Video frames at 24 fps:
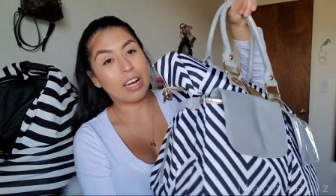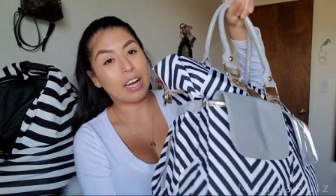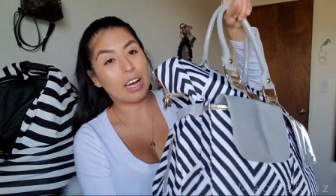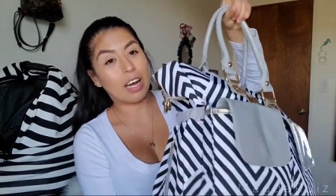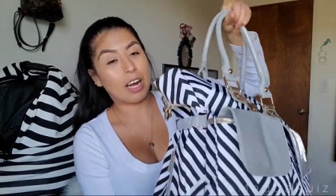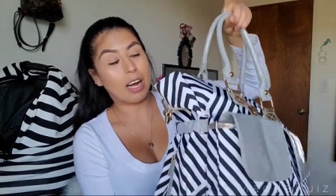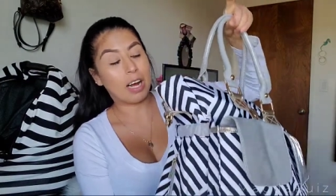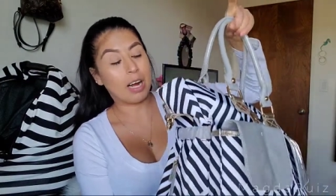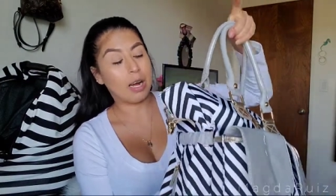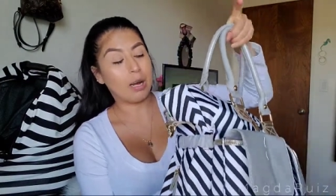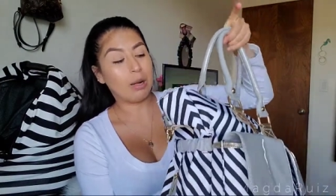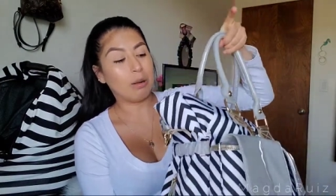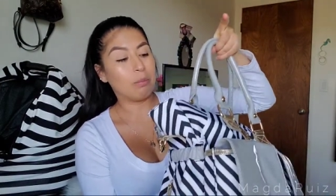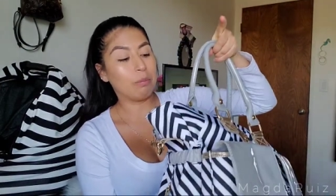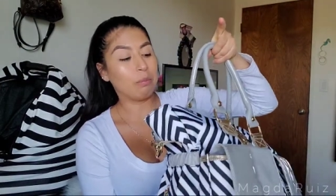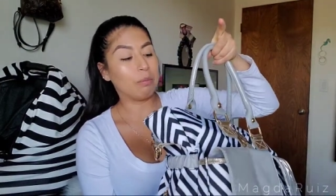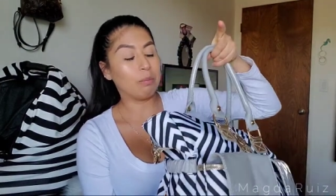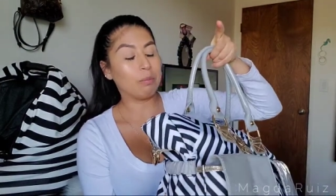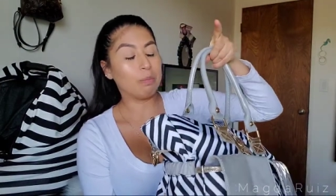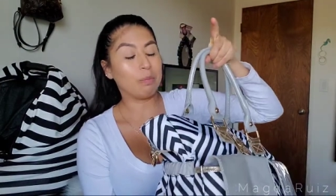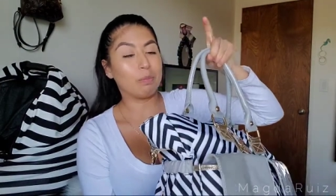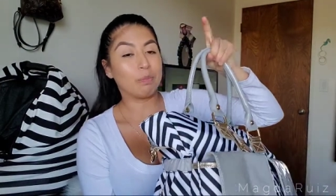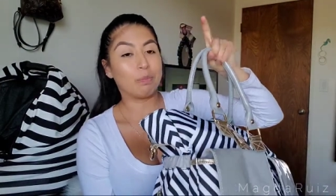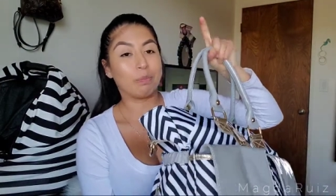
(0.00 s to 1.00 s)

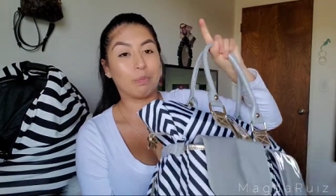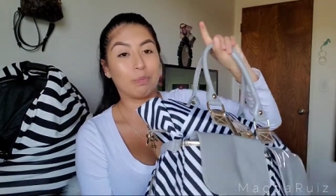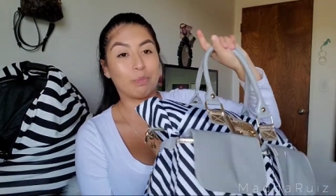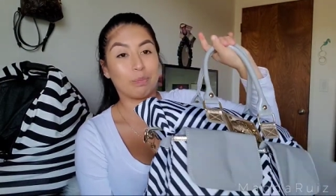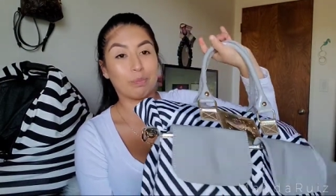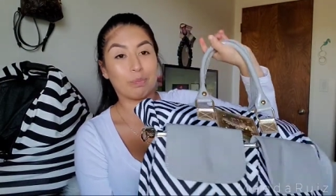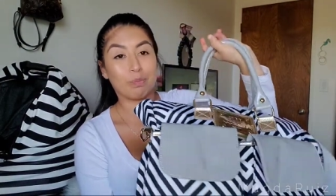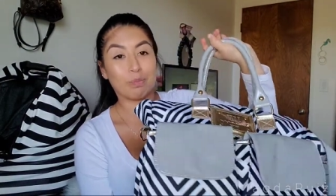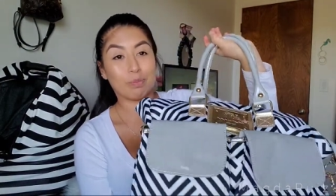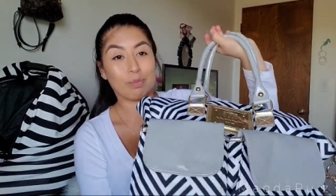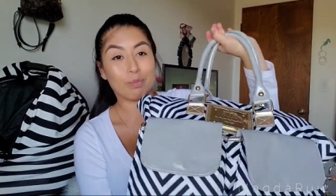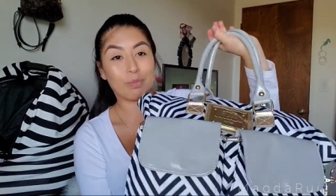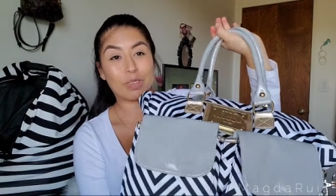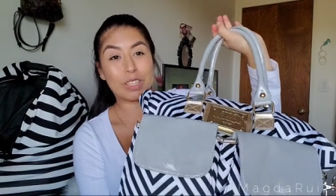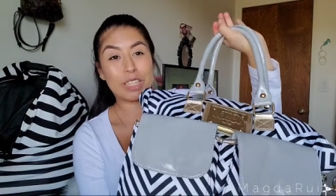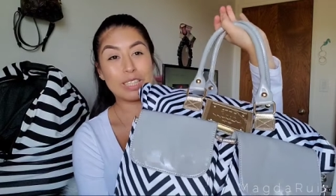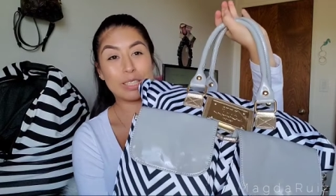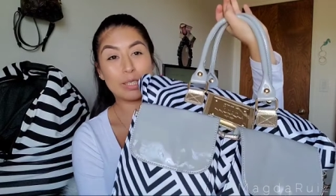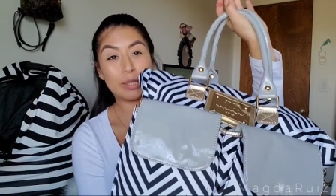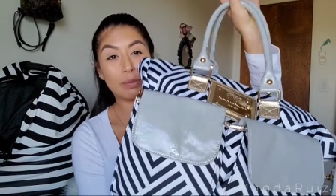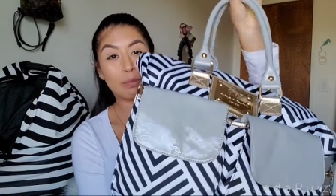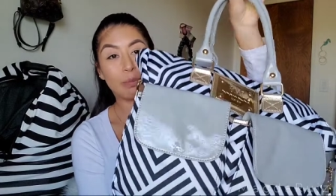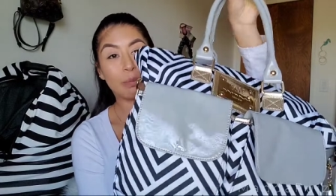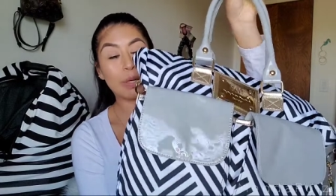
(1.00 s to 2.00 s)
Um,
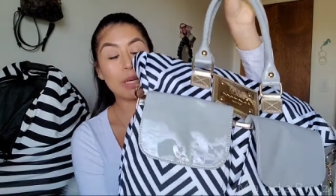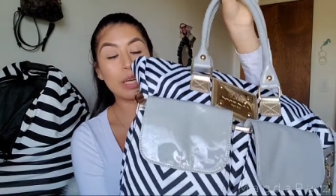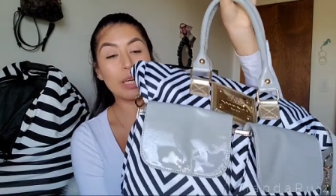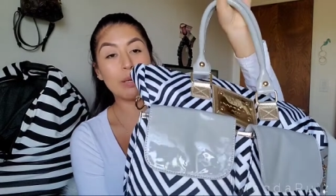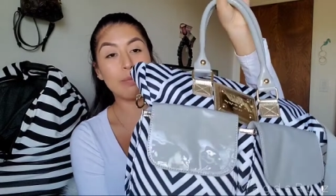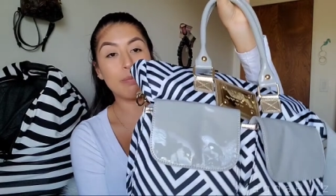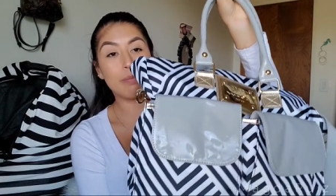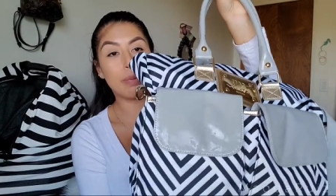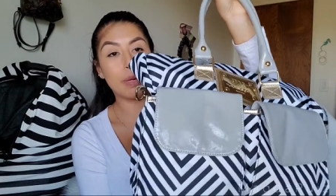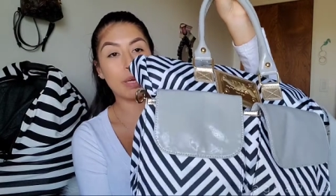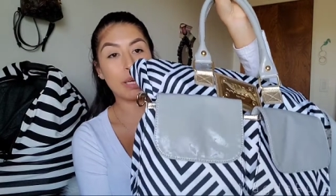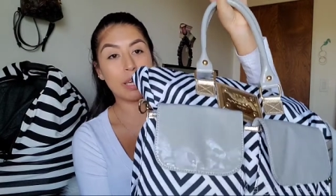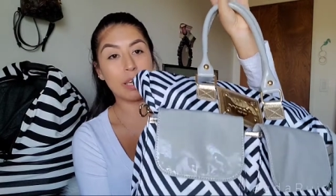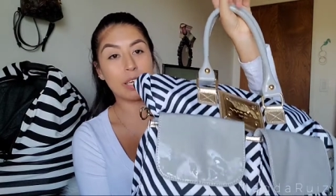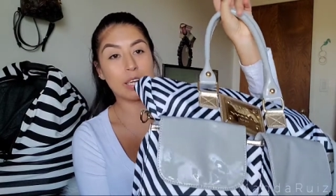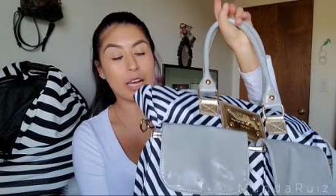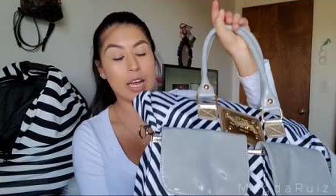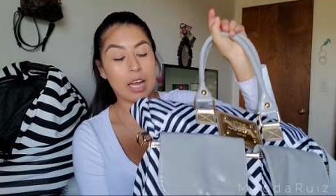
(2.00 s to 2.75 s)
it's pretty big.